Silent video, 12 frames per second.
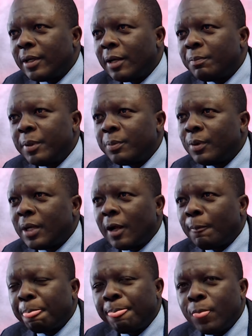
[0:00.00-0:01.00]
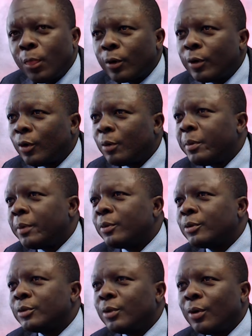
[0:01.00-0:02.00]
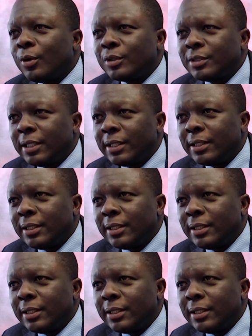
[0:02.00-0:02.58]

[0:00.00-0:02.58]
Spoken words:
that people are knocking on people's doors and